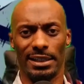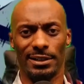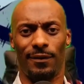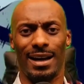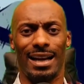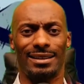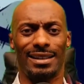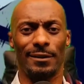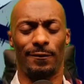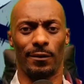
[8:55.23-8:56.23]
In this fight, I
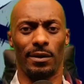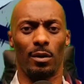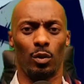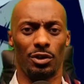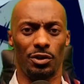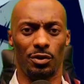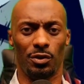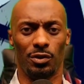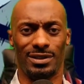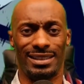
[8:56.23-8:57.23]
think Fremd
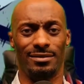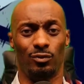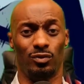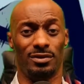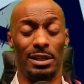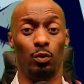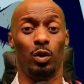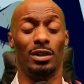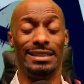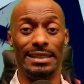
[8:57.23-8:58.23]
he
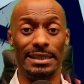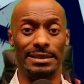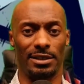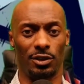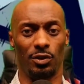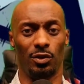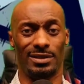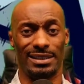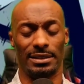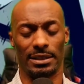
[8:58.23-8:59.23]
will need to
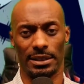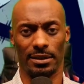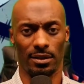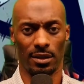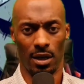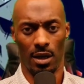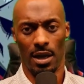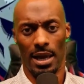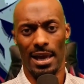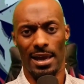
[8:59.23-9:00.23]
use his length
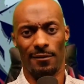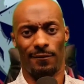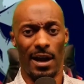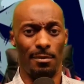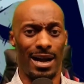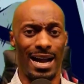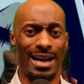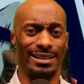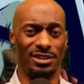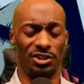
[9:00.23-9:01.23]
and fight
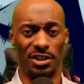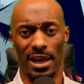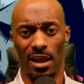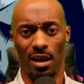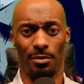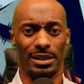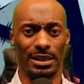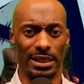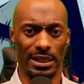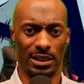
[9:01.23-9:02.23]
behind his jab
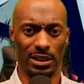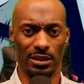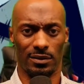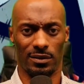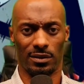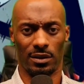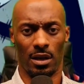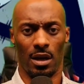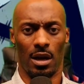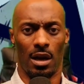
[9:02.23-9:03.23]
and leg kicks.